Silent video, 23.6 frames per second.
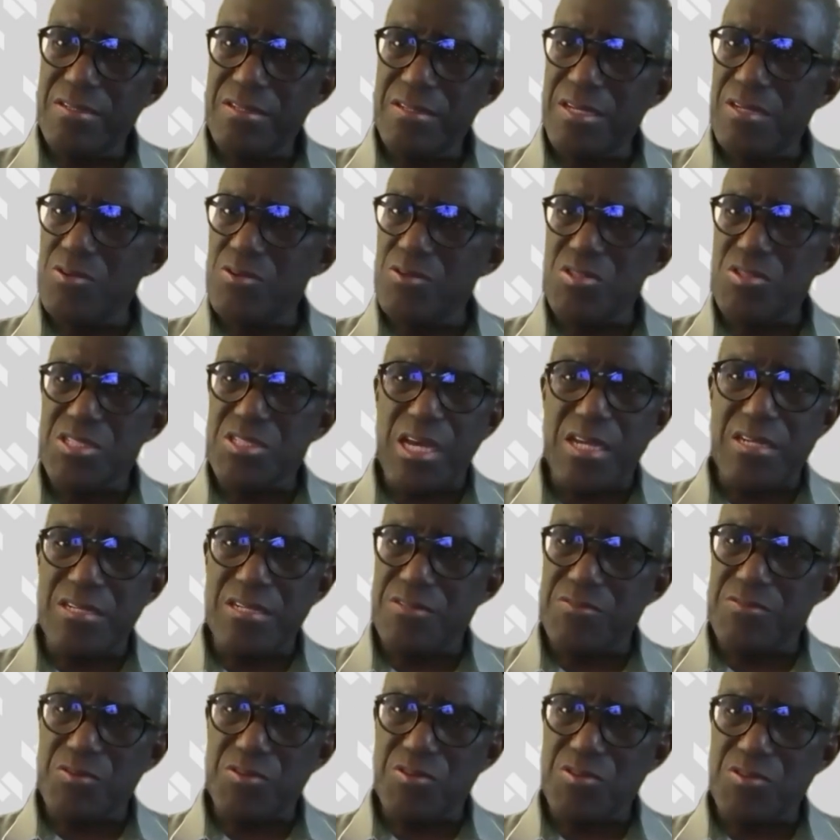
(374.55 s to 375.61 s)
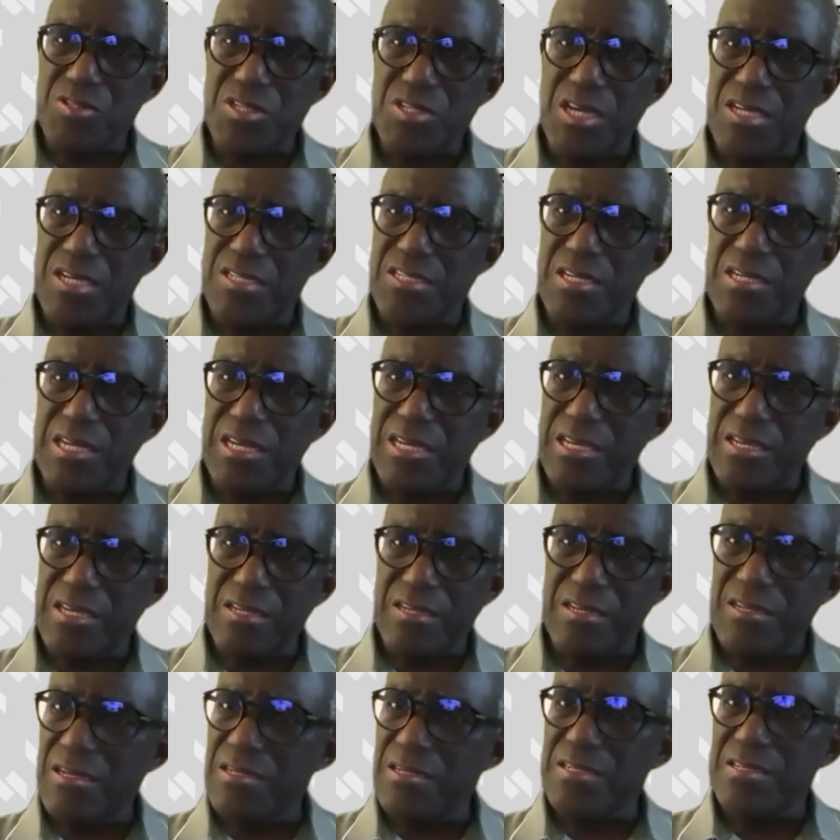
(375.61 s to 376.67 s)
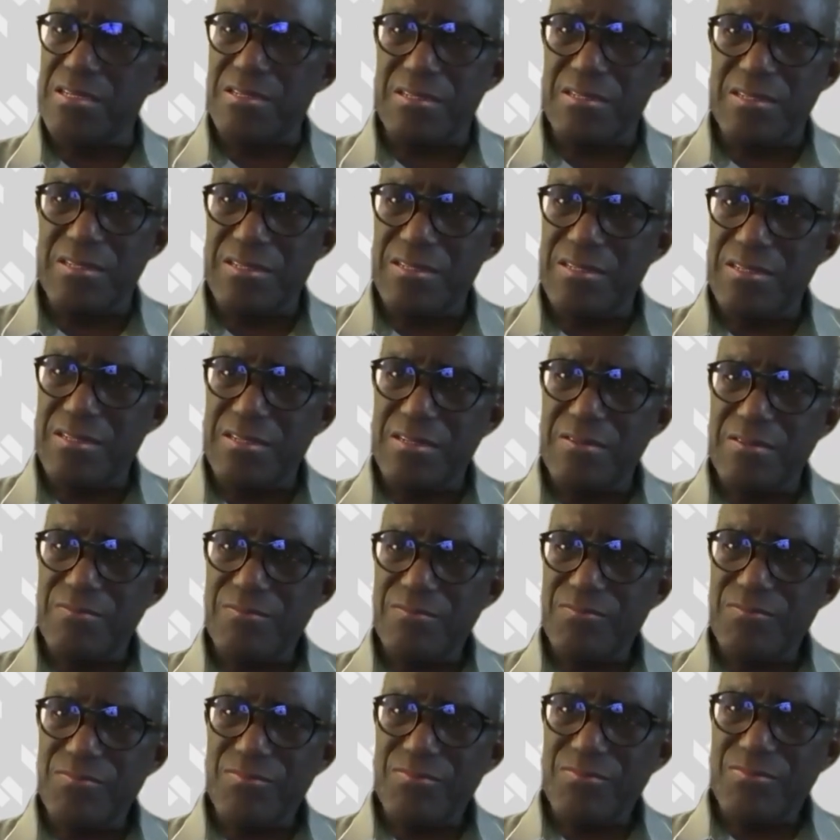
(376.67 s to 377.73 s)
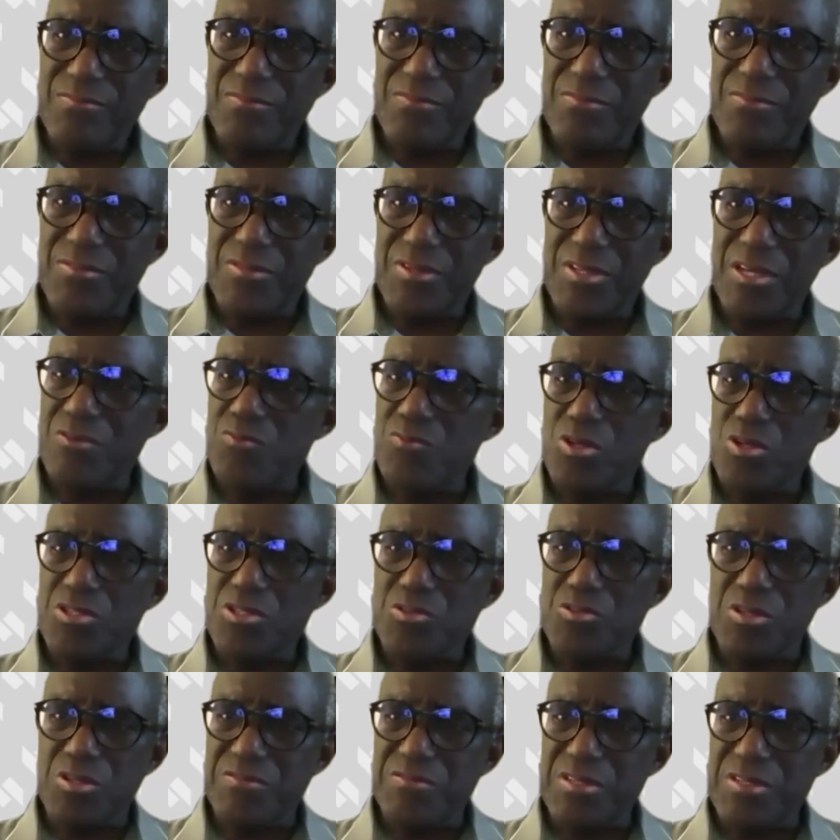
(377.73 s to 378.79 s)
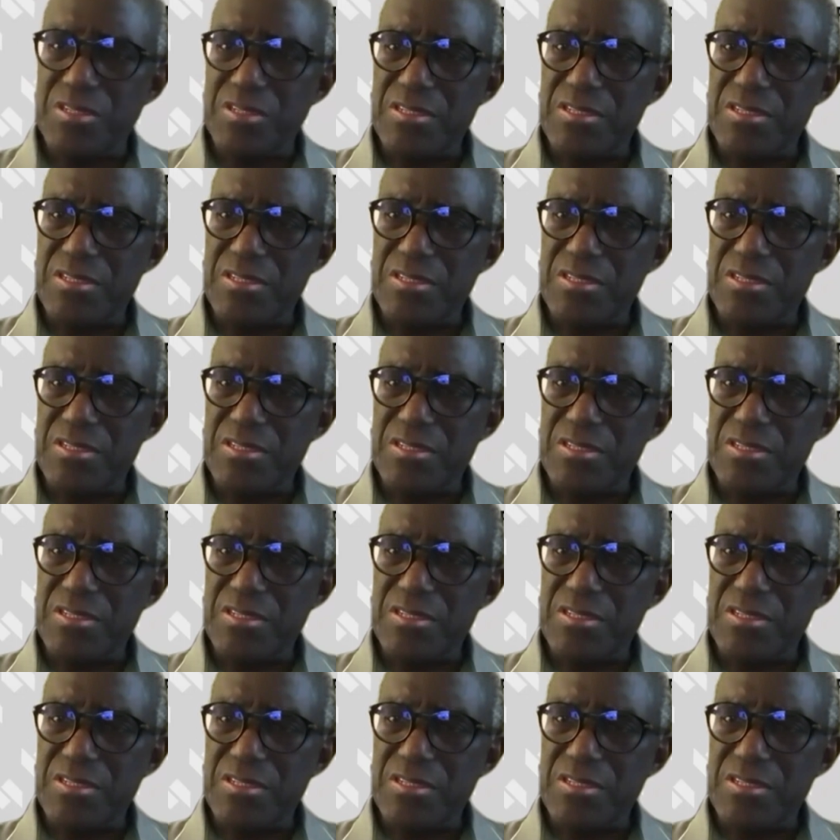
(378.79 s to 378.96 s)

There are no standards for those guys in Lekki, none. None whatsoever.